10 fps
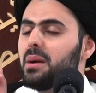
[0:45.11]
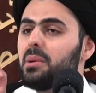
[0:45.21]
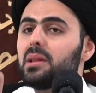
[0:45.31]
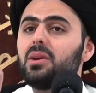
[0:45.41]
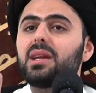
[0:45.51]

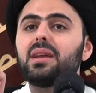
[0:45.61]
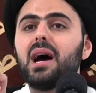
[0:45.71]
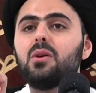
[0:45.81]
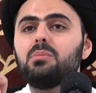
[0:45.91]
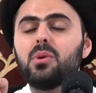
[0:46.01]
But look at
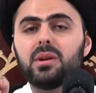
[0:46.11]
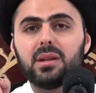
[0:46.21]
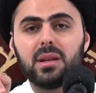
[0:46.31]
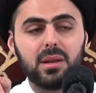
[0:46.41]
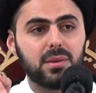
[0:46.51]
how
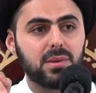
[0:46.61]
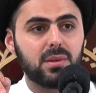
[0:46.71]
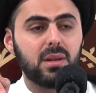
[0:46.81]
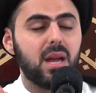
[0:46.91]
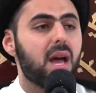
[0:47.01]
important it
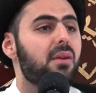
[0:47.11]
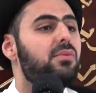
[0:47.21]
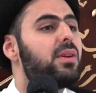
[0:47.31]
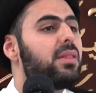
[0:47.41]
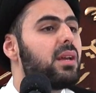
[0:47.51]
is.
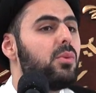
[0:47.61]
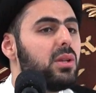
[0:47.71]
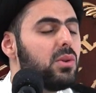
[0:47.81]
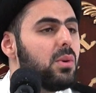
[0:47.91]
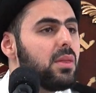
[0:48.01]
Everything
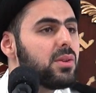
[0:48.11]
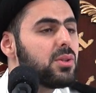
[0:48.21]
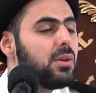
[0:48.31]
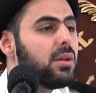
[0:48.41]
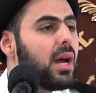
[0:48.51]
we do in
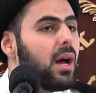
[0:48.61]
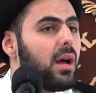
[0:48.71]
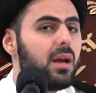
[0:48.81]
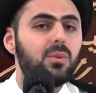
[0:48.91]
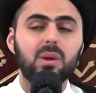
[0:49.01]
this dunya,
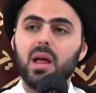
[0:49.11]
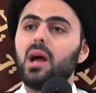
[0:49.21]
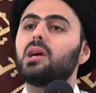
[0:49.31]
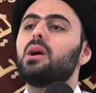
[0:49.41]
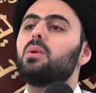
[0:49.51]
it will
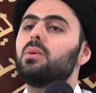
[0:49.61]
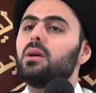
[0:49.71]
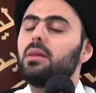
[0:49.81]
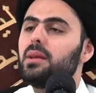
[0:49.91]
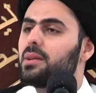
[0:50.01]
echo
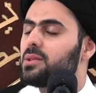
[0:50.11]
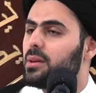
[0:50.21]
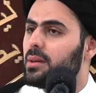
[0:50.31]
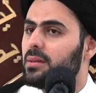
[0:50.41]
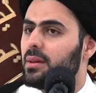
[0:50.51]
in the
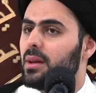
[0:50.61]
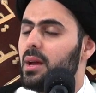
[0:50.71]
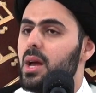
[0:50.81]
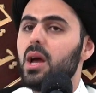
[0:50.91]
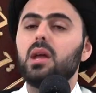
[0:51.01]
eternity.
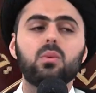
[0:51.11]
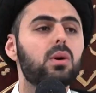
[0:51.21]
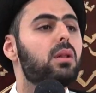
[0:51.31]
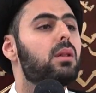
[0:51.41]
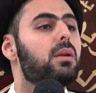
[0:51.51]

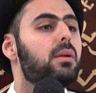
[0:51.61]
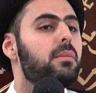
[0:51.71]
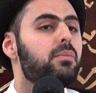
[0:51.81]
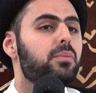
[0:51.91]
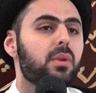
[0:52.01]

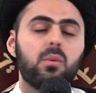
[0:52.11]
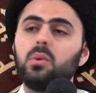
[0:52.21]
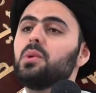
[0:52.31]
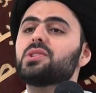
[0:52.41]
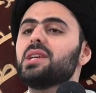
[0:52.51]
We
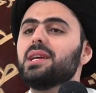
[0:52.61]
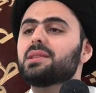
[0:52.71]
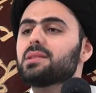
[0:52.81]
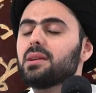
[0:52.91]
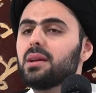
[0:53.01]
will see
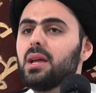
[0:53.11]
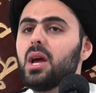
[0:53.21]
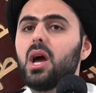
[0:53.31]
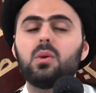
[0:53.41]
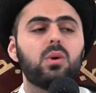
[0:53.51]
it.
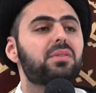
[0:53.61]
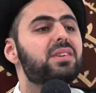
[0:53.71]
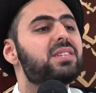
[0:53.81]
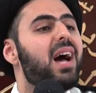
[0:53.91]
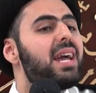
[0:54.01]
It will
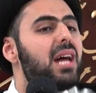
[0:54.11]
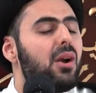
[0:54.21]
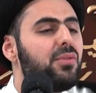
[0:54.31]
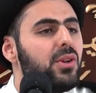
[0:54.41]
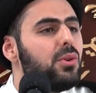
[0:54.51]
decide
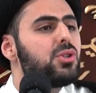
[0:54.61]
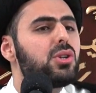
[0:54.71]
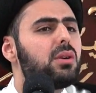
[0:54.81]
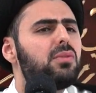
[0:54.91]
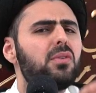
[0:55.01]
our
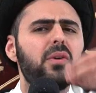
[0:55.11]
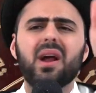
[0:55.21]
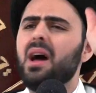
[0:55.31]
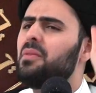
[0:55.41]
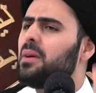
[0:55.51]
future for
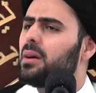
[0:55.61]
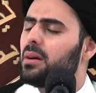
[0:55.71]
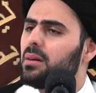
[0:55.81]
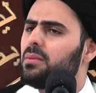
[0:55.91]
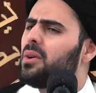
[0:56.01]
forever.
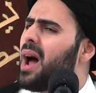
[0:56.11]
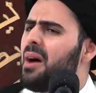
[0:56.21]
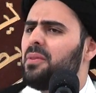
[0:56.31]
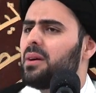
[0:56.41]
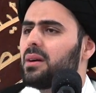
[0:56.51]

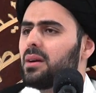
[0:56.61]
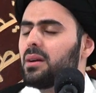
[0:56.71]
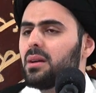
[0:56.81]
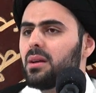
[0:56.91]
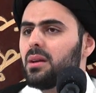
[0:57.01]
Forever.
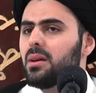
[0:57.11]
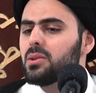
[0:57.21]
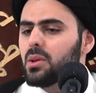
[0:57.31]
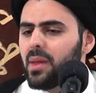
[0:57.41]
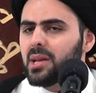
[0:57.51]

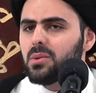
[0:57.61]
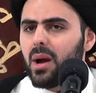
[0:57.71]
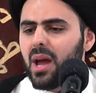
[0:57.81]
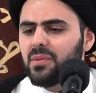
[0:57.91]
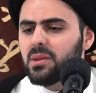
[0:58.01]
So that's why
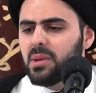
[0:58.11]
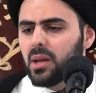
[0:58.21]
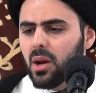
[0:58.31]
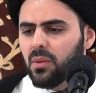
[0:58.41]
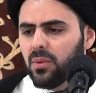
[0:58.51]
I have to be
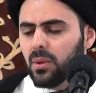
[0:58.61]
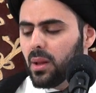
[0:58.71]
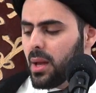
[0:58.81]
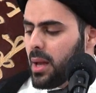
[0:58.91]
careful.